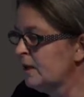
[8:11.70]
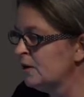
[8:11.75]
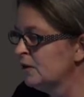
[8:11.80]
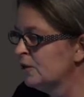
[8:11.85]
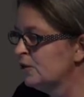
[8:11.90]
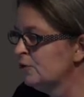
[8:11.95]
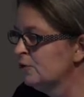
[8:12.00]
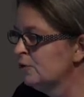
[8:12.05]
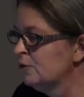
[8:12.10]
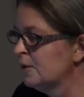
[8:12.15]

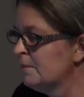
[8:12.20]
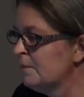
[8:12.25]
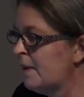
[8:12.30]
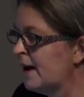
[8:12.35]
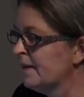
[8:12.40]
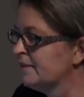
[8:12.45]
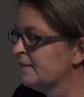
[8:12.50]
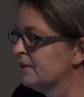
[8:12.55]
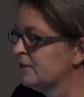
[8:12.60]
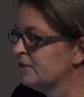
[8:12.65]
do a
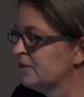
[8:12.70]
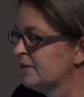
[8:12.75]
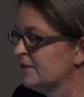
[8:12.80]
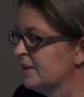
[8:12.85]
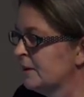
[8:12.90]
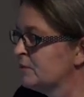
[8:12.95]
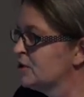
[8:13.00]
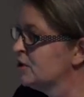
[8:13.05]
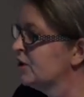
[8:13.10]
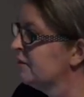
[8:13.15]
mass
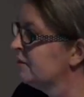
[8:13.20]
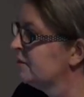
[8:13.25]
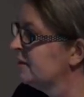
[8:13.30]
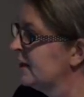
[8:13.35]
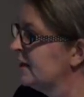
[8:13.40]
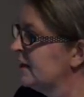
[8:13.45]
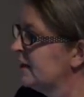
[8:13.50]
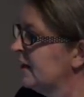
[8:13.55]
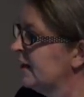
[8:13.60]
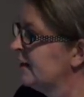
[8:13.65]
interception of
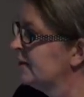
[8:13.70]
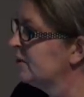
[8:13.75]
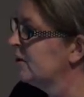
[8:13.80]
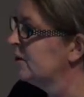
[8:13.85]
satellite